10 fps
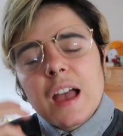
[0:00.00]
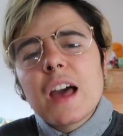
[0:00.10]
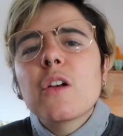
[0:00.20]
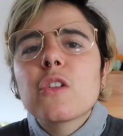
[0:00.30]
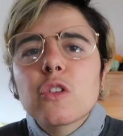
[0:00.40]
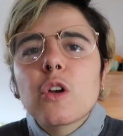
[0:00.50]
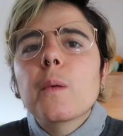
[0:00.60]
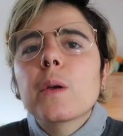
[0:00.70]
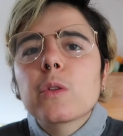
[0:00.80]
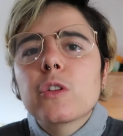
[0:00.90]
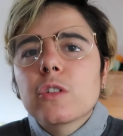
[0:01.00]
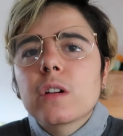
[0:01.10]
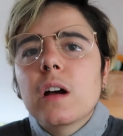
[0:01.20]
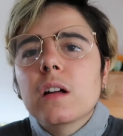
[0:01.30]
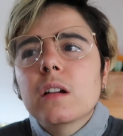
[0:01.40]
And also going with your
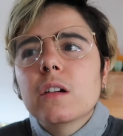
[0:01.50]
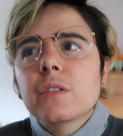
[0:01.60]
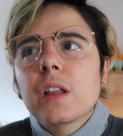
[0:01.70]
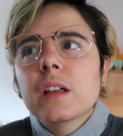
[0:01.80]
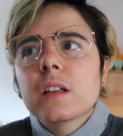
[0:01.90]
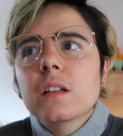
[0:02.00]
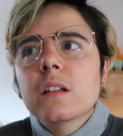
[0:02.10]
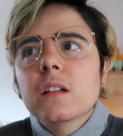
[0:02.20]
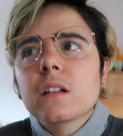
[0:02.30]
gut of like,